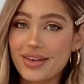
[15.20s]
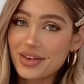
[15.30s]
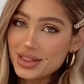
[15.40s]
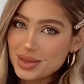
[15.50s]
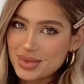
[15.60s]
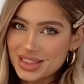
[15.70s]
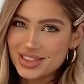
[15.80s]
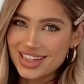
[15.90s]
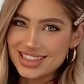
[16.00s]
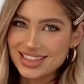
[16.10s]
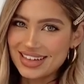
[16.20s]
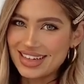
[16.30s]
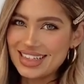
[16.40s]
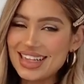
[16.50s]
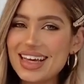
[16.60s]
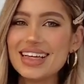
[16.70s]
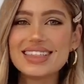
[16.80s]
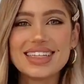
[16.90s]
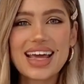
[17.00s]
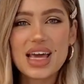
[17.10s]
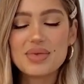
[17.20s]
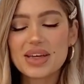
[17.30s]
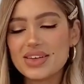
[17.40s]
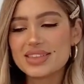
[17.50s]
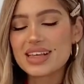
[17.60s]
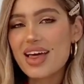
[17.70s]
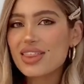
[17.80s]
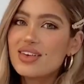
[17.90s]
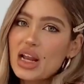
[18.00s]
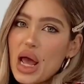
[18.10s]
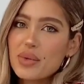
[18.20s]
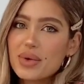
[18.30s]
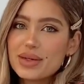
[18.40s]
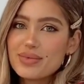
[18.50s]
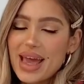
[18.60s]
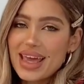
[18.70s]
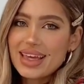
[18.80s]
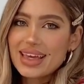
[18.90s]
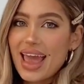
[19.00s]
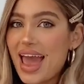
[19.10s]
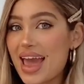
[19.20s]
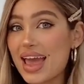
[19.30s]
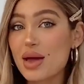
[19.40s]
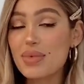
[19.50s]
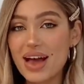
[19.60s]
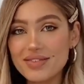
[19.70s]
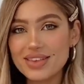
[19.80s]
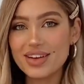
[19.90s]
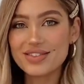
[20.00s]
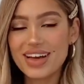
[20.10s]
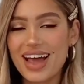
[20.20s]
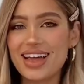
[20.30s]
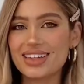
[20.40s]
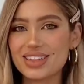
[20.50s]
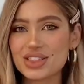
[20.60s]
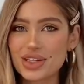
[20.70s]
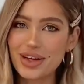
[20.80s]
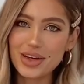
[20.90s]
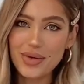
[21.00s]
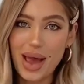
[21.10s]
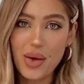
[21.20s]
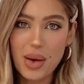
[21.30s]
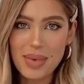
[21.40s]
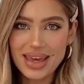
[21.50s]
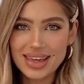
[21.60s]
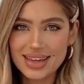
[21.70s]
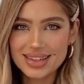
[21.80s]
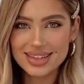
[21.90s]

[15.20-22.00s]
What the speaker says: Christmas dress on today because I thought I would make a pavlova and show you how I make it.